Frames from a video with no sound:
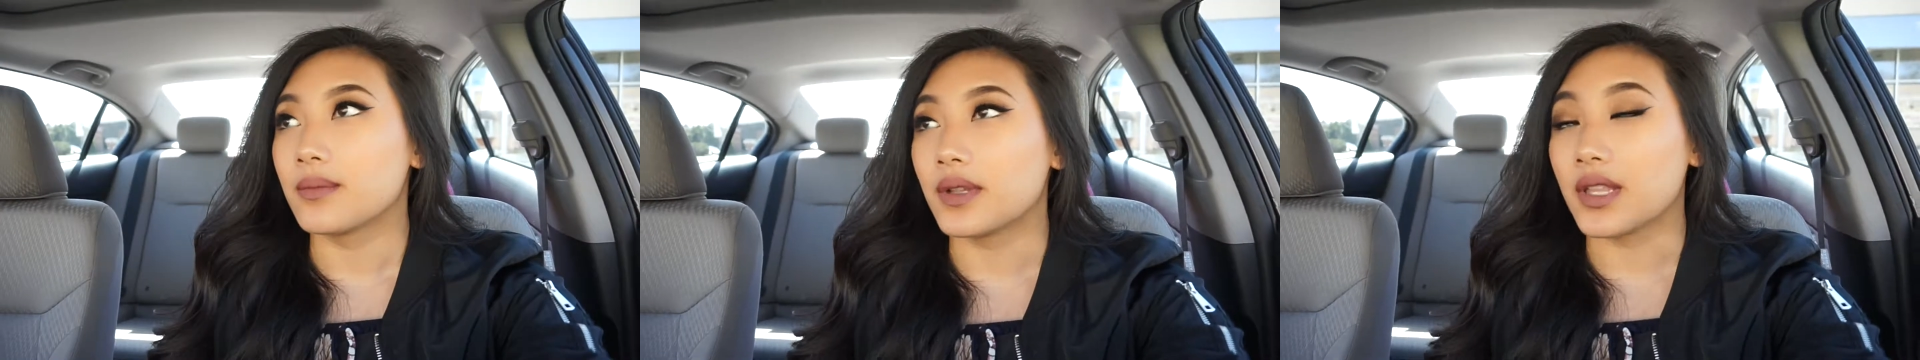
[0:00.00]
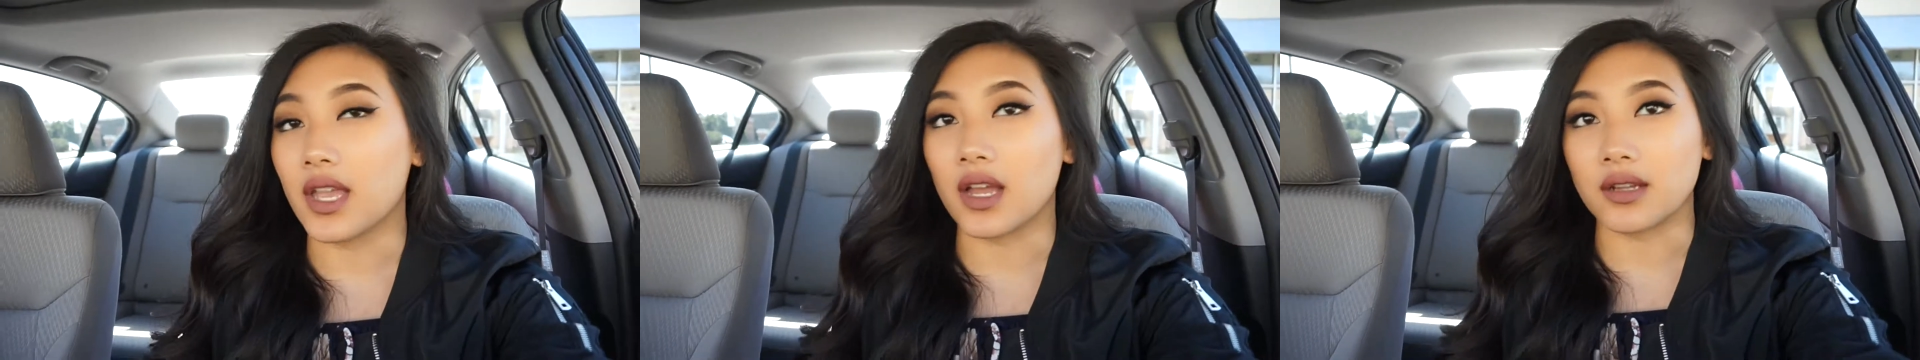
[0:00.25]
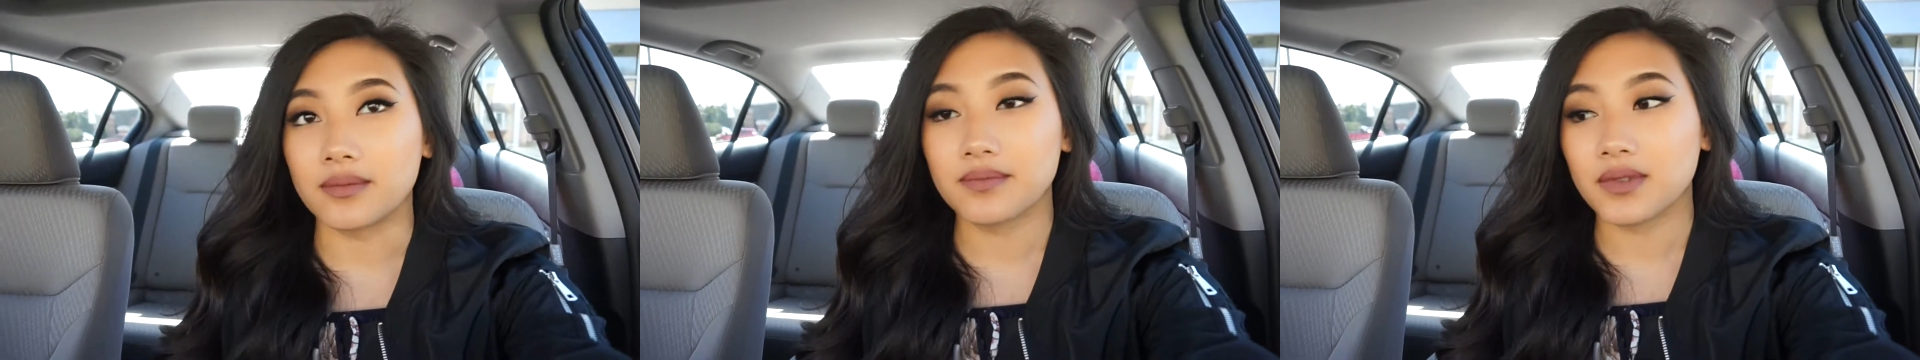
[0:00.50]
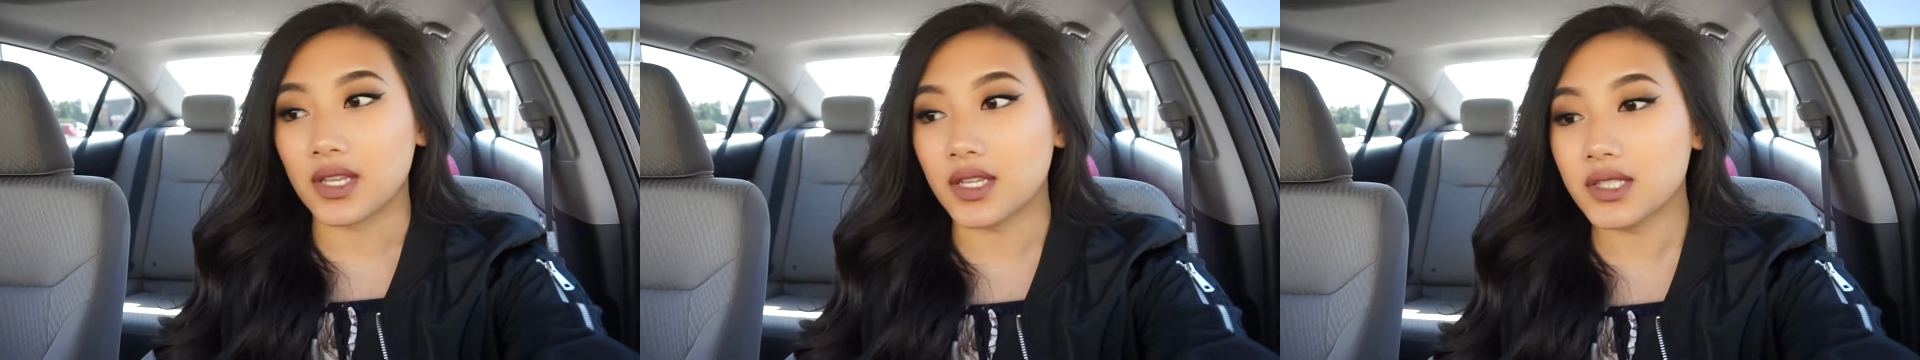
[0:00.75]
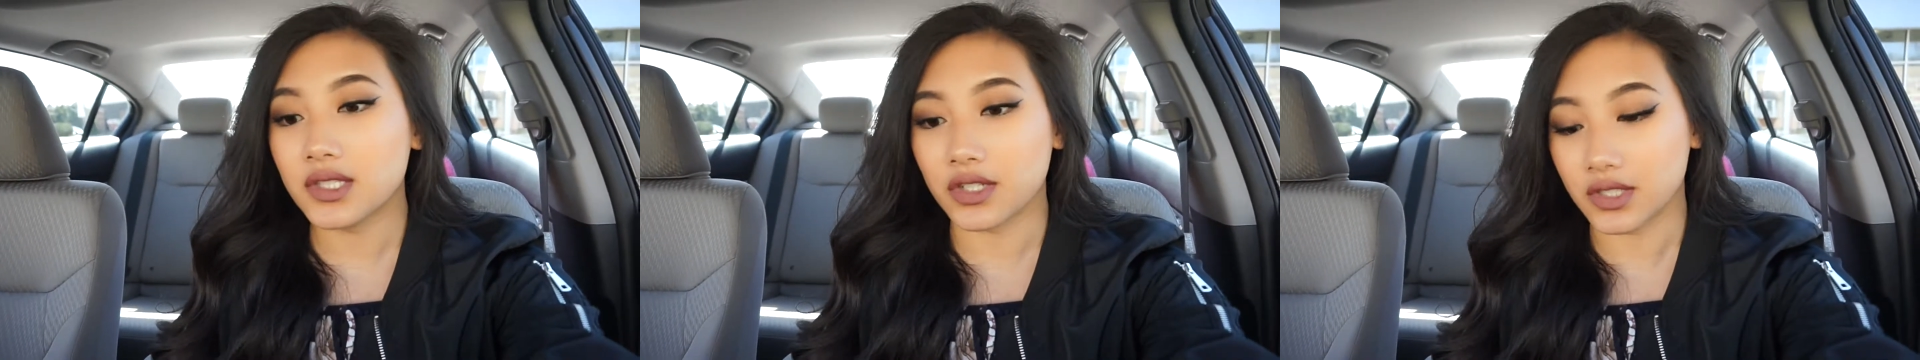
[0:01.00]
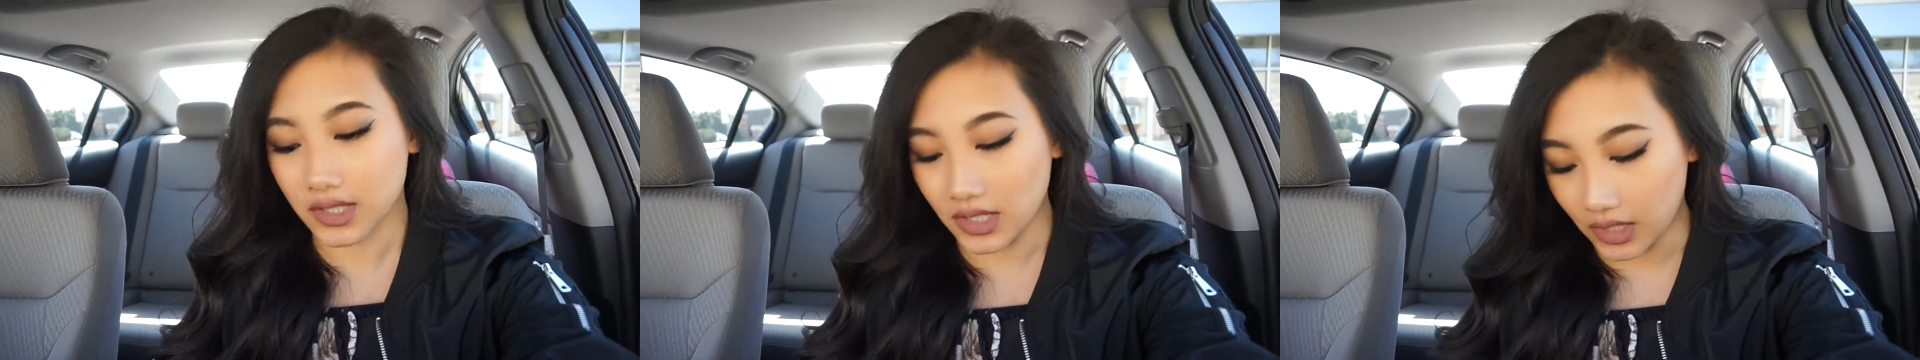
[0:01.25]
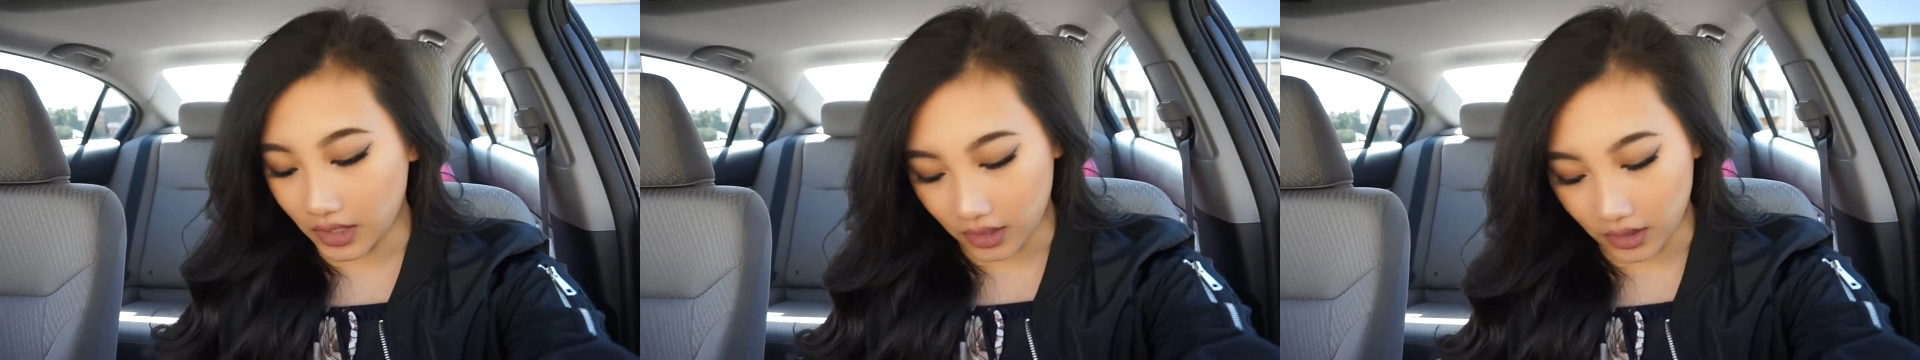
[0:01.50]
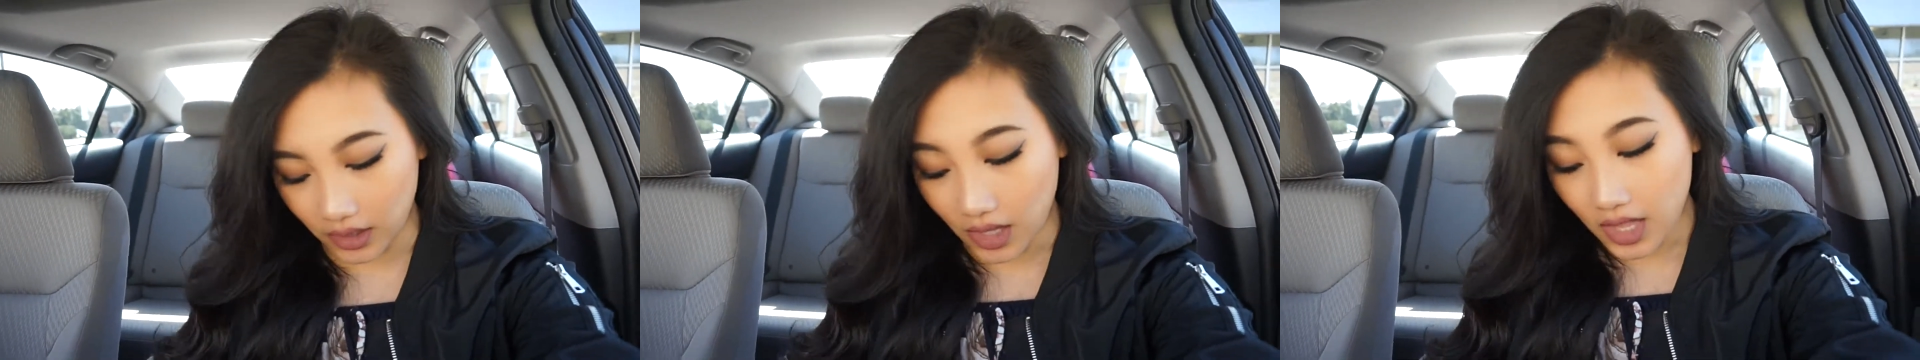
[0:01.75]
But yeah, it's seriously
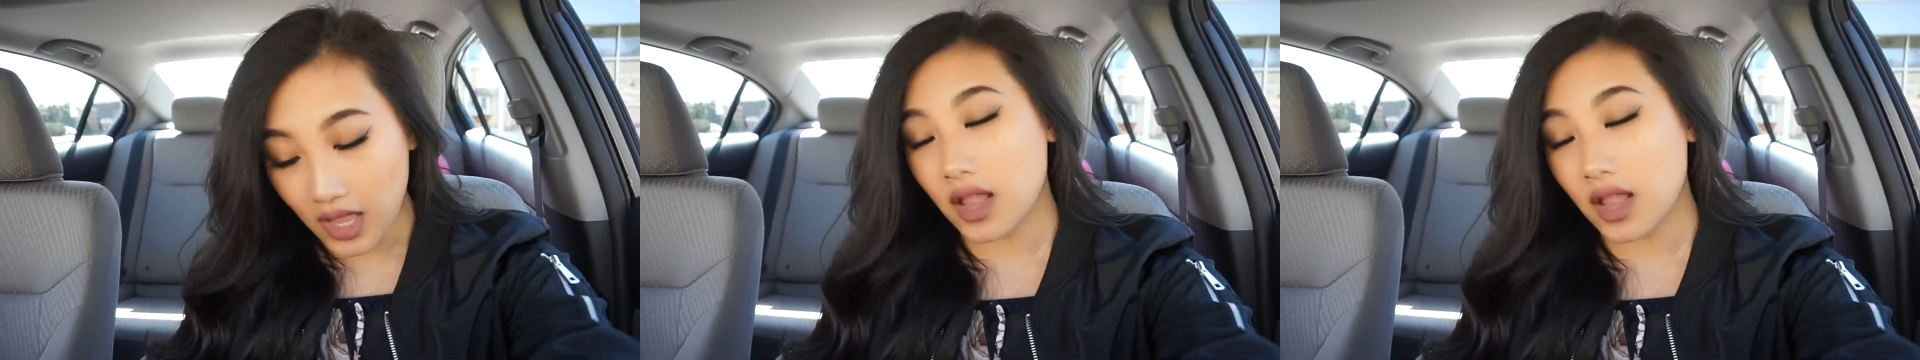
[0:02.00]
getting